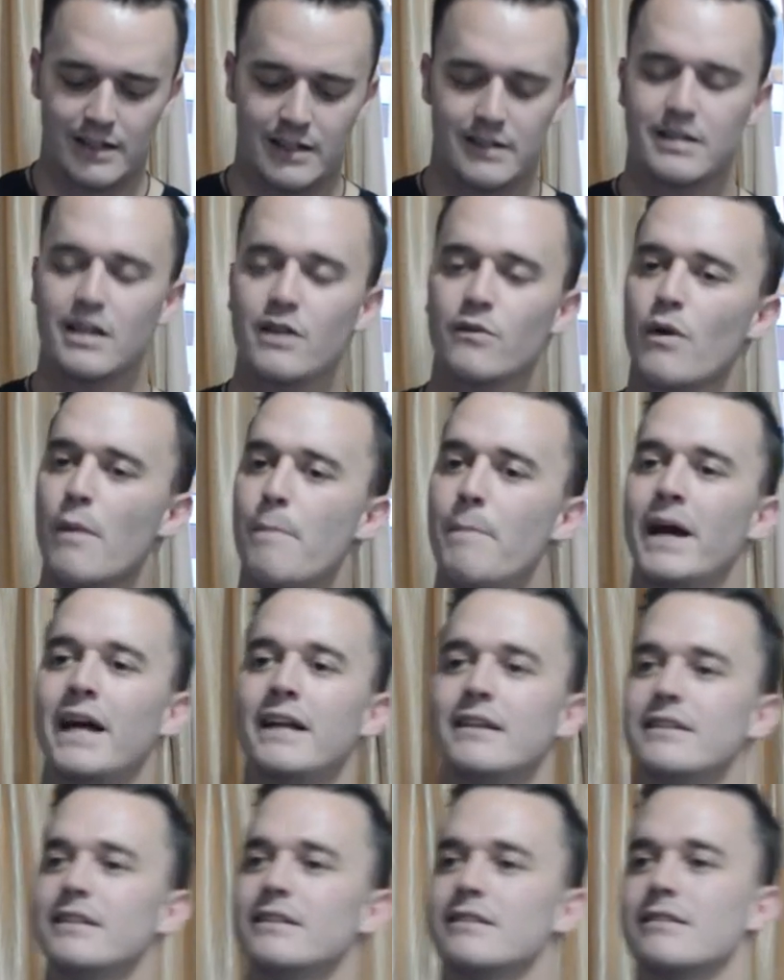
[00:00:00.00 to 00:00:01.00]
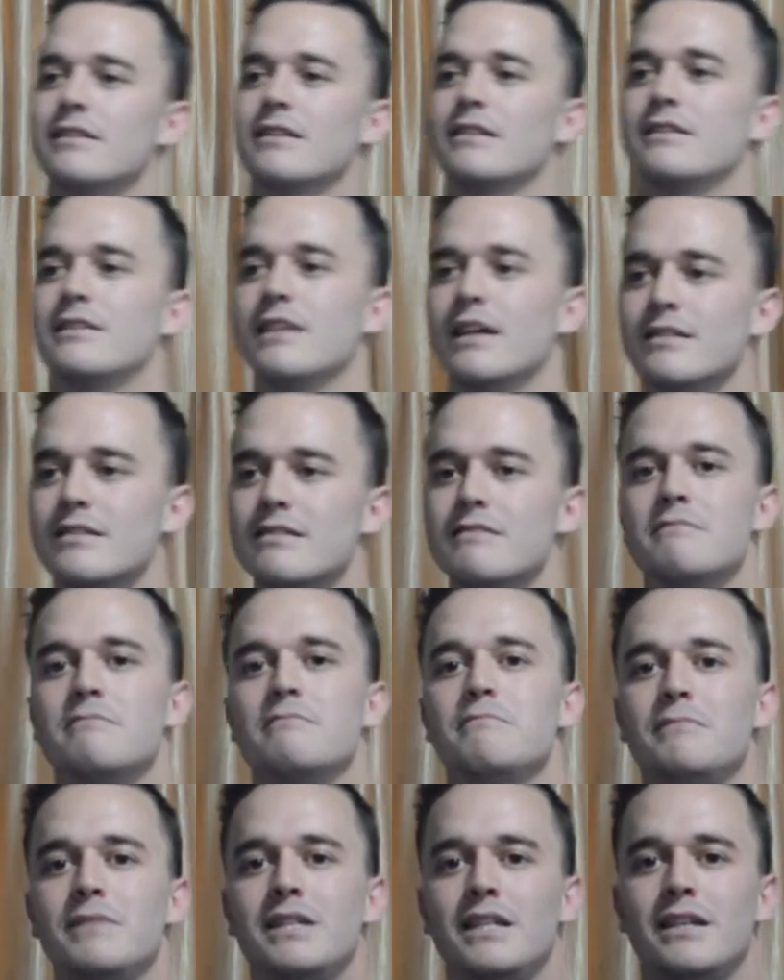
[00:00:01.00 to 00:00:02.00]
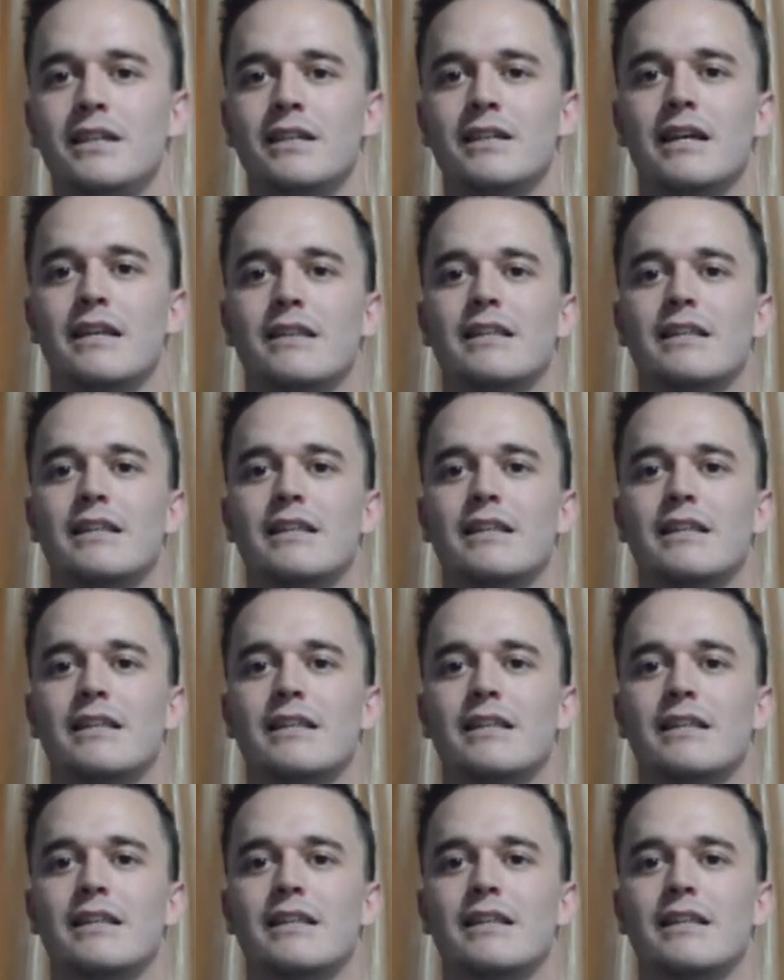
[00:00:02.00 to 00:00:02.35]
See, repentance doesn't mean